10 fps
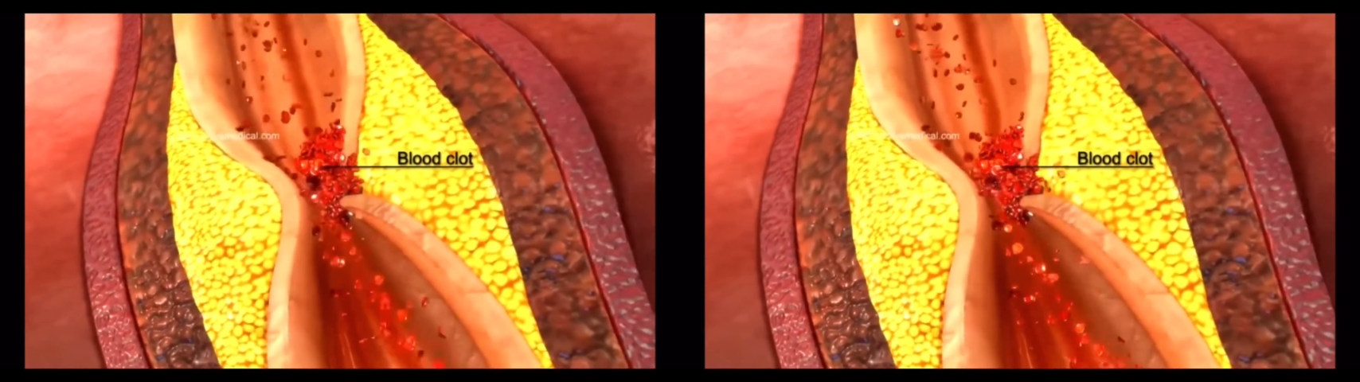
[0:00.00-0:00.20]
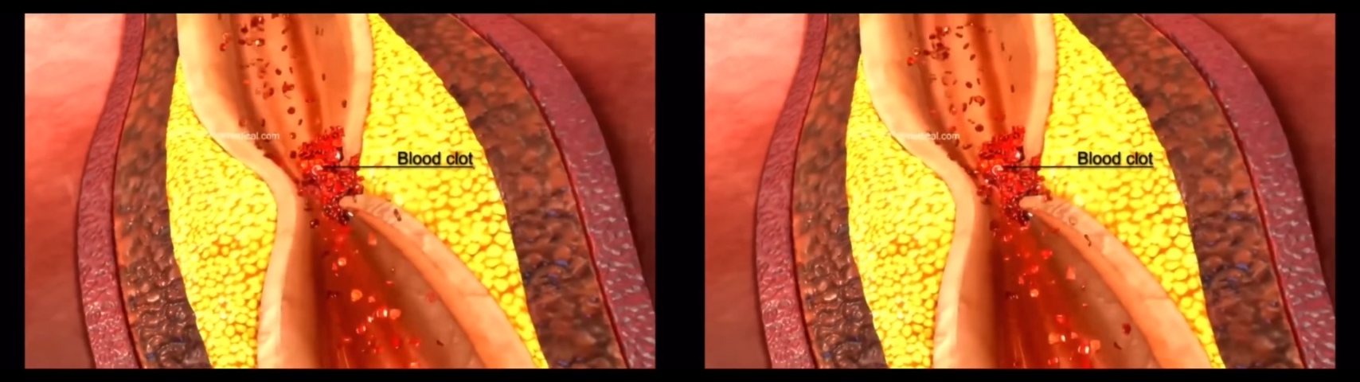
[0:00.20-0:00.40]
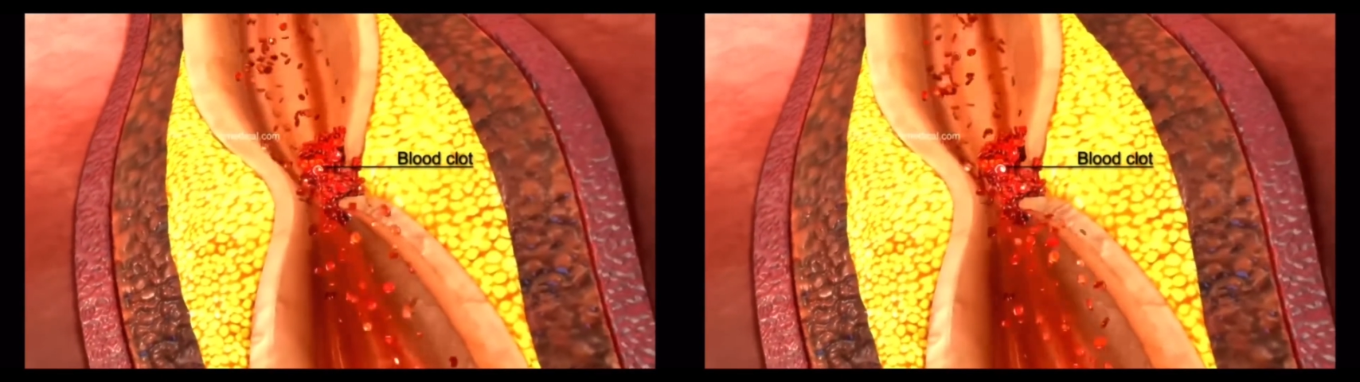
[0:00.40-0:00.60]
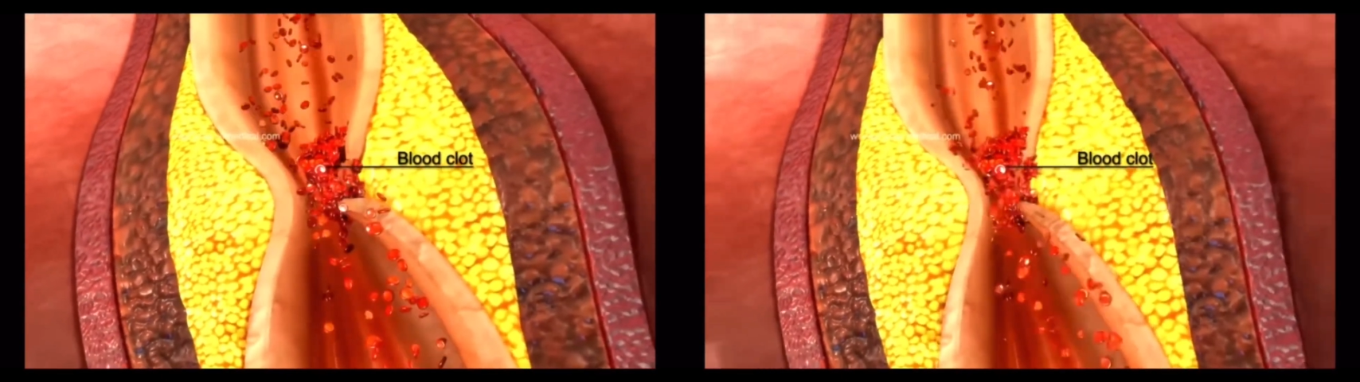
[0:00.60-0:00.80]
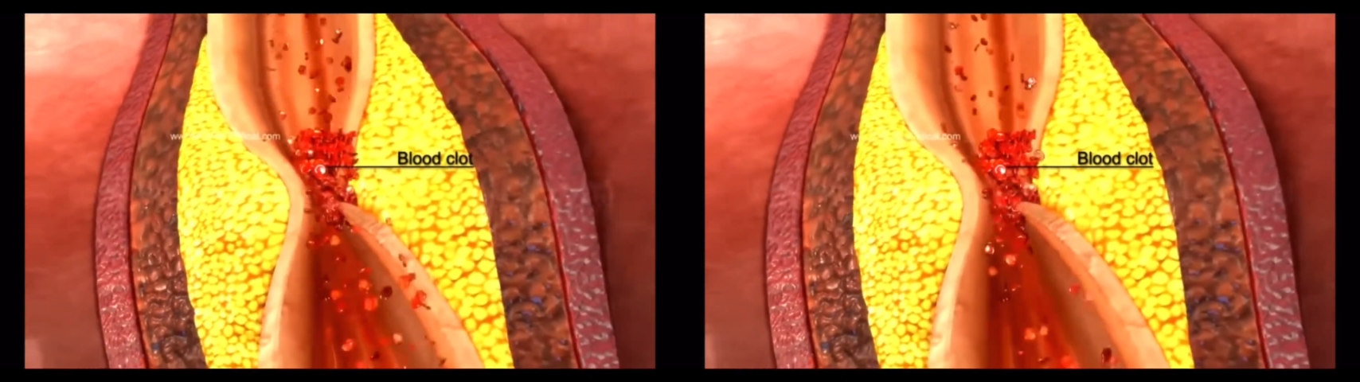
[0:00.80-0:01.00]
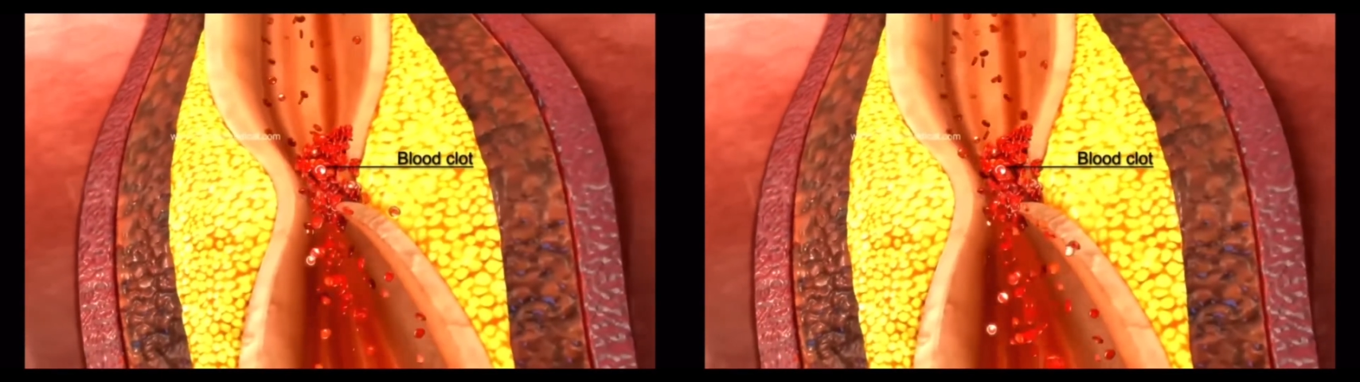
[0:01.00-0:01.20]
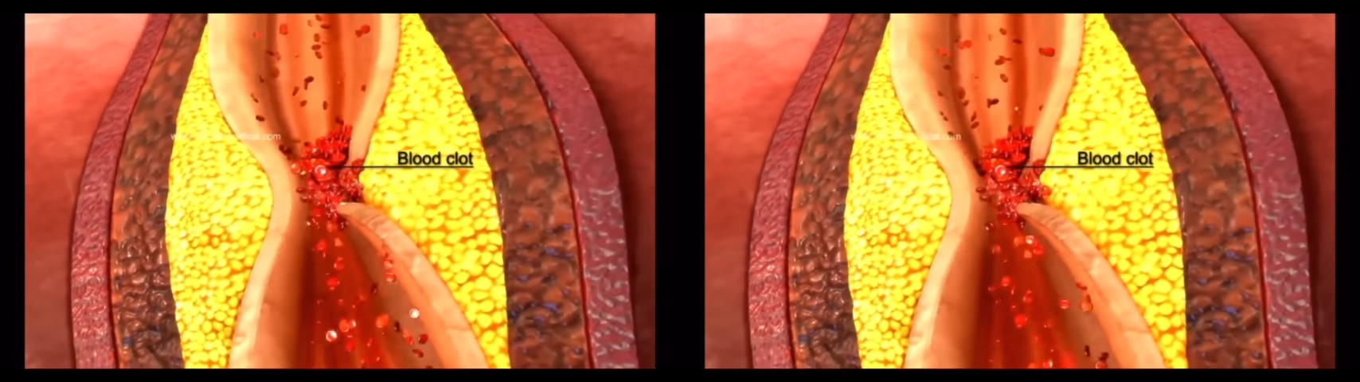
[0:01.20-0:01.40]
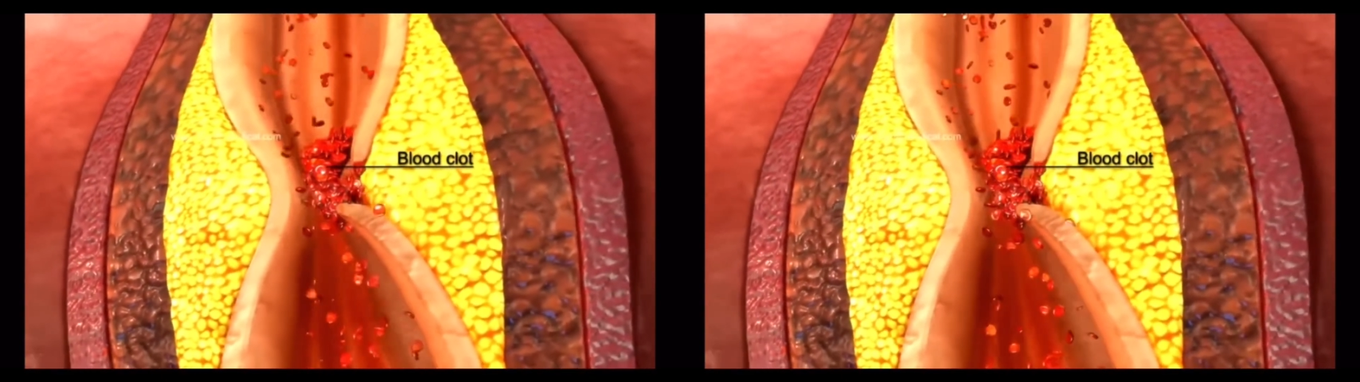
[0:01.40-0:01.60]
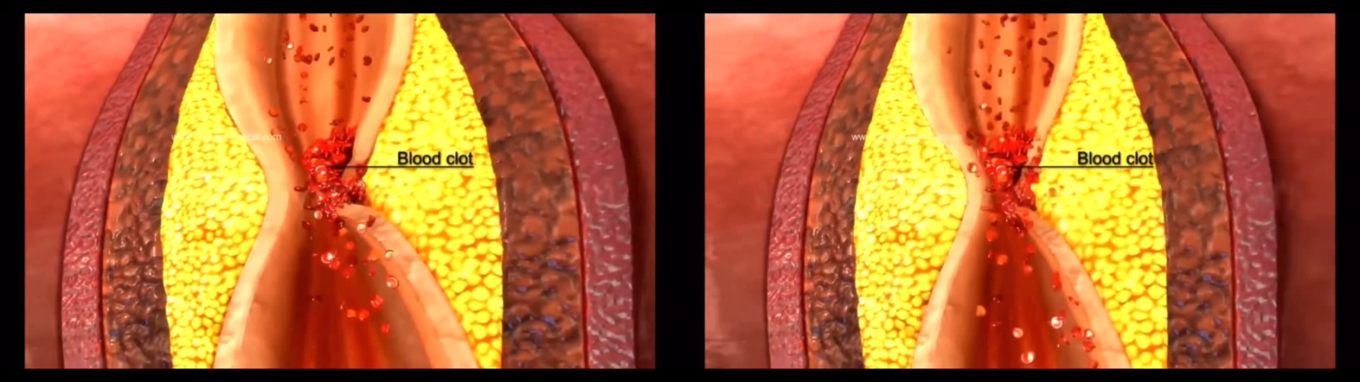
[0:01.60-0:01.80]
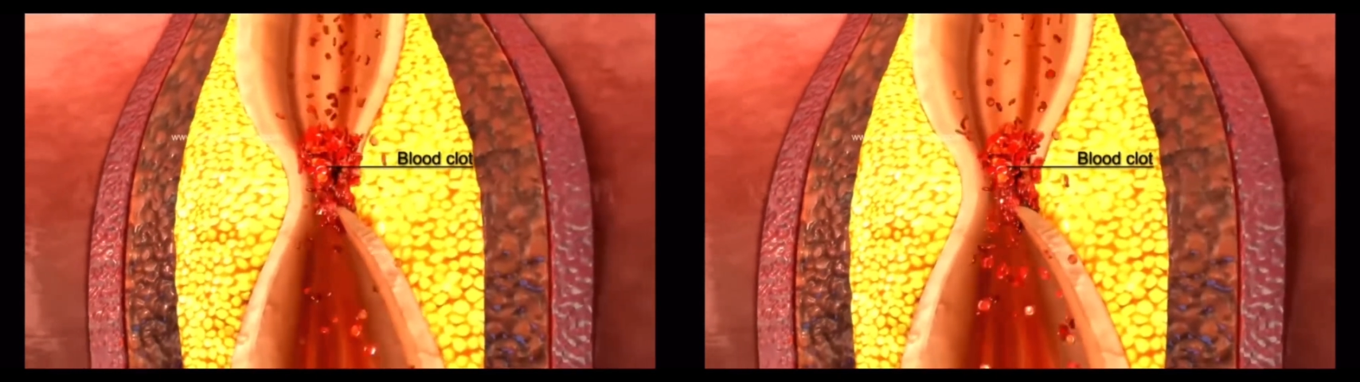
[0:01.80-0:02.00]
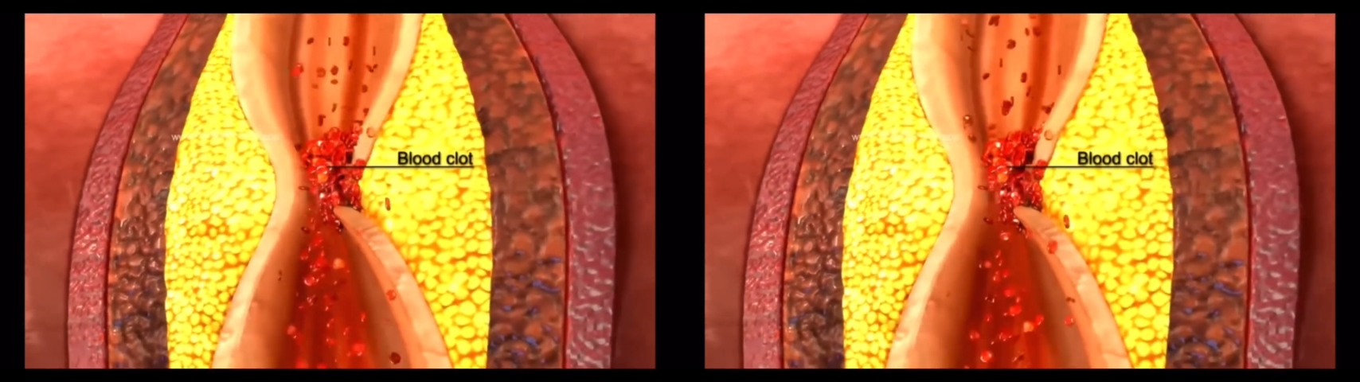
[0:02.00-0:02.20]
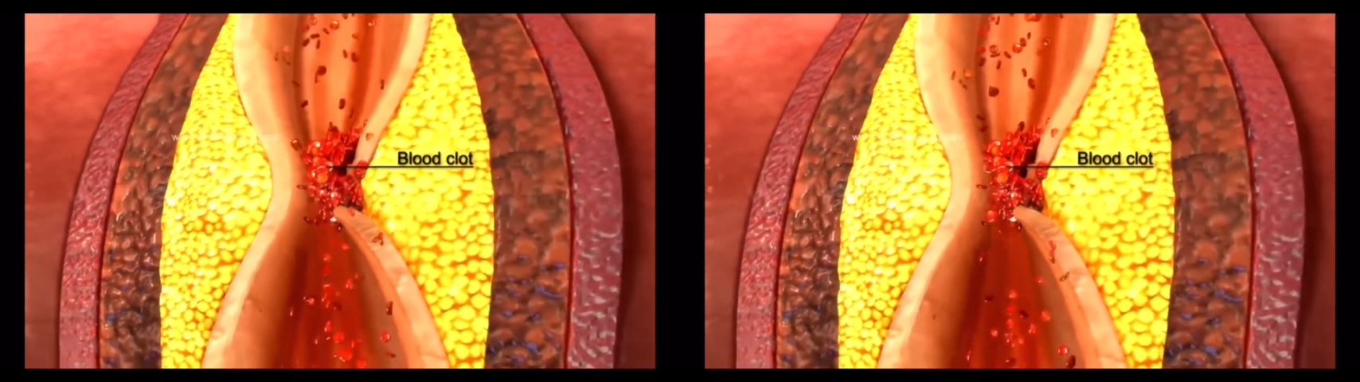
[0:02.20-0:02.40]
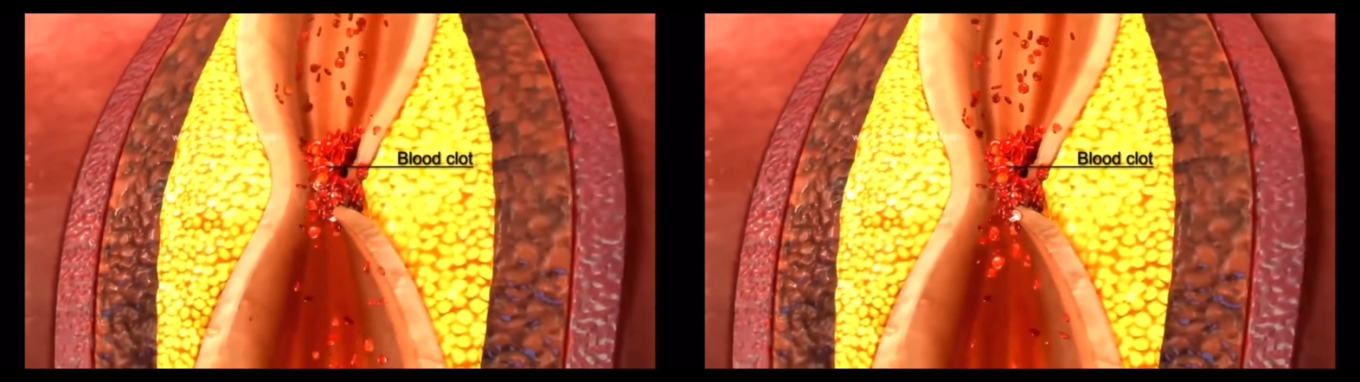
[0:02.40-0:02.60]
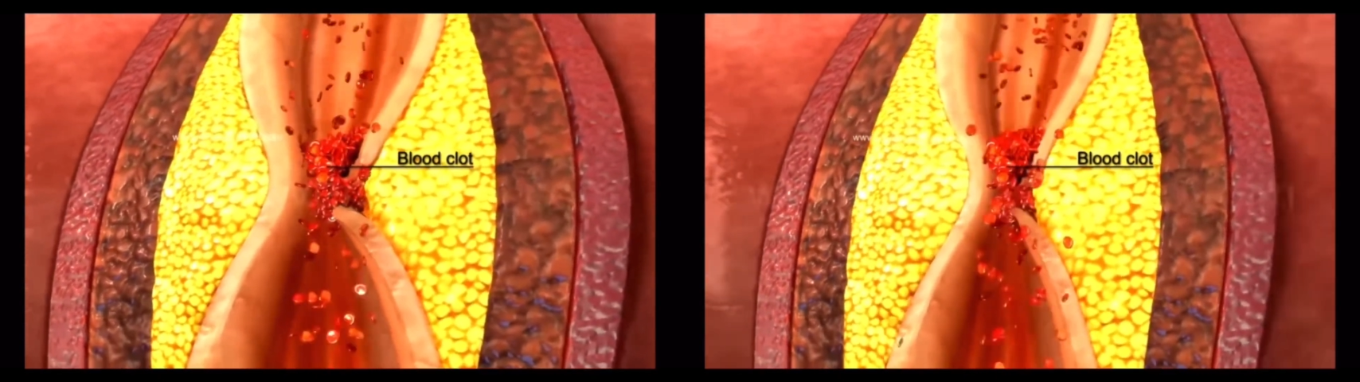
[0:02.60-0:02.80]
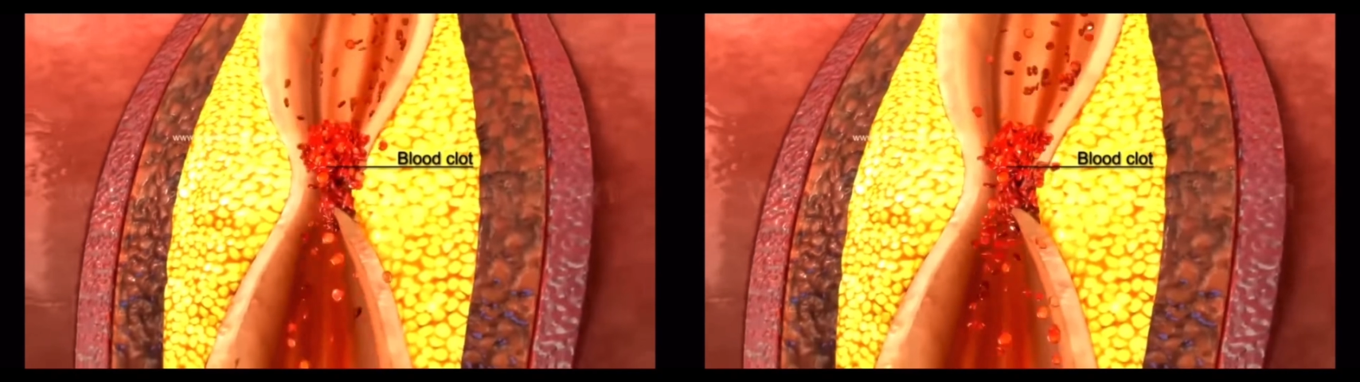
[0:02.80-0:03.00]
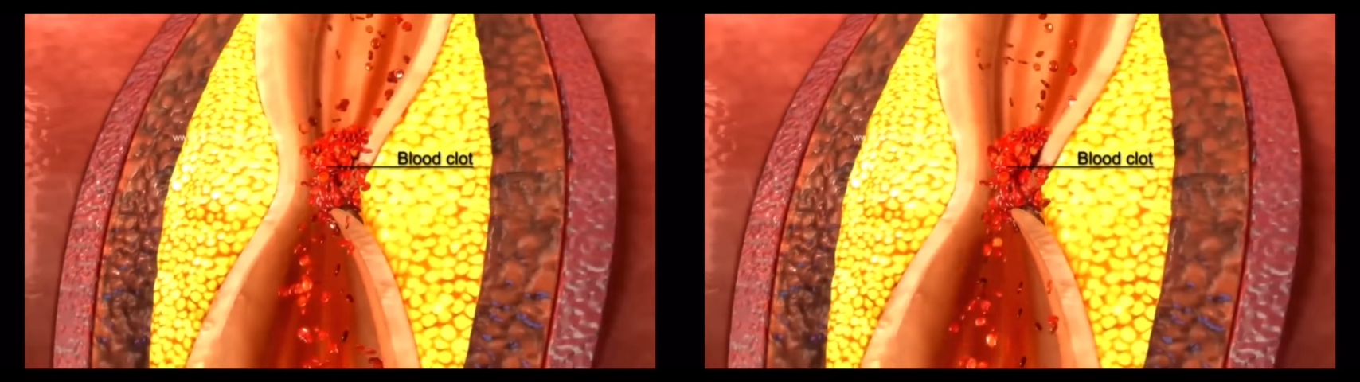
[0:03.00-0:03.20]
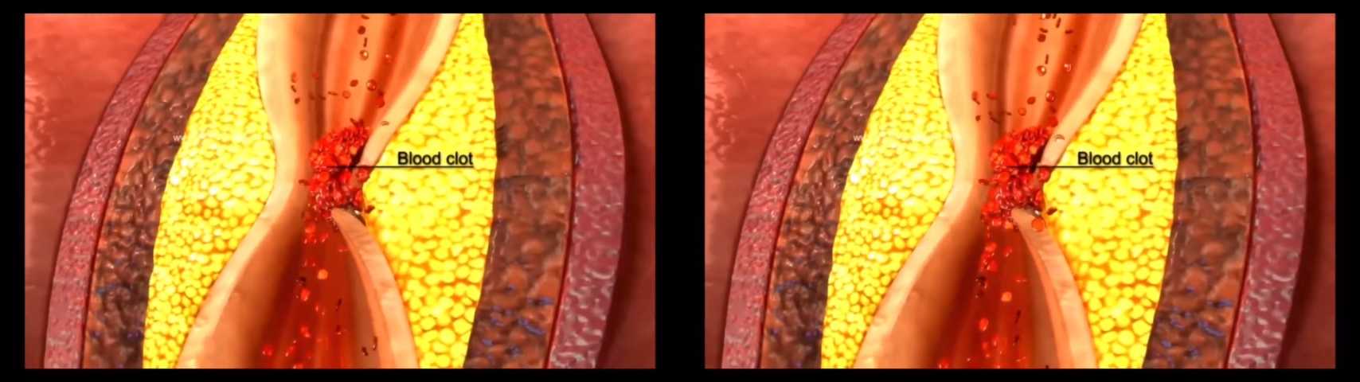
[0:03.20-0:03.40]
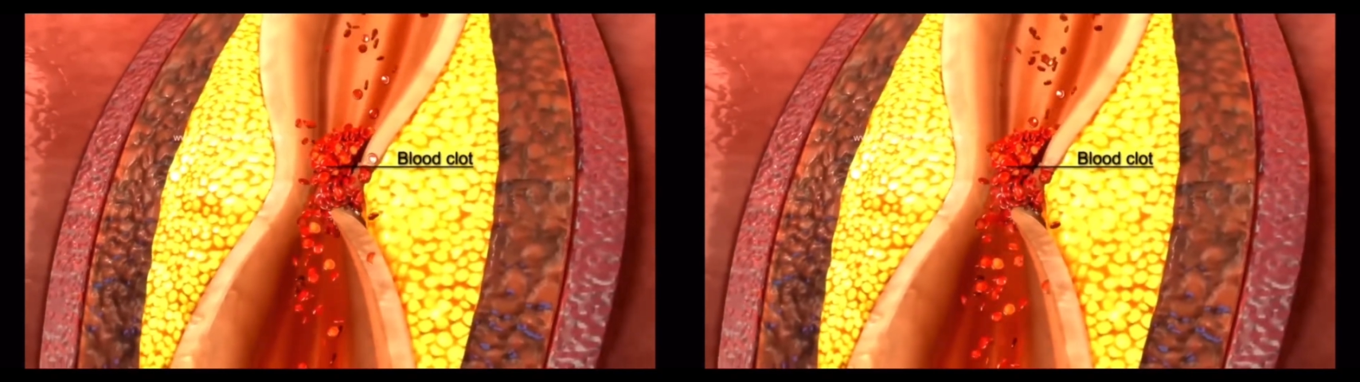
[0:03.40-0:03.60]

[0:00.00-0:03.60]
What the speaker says: (no speaker visible)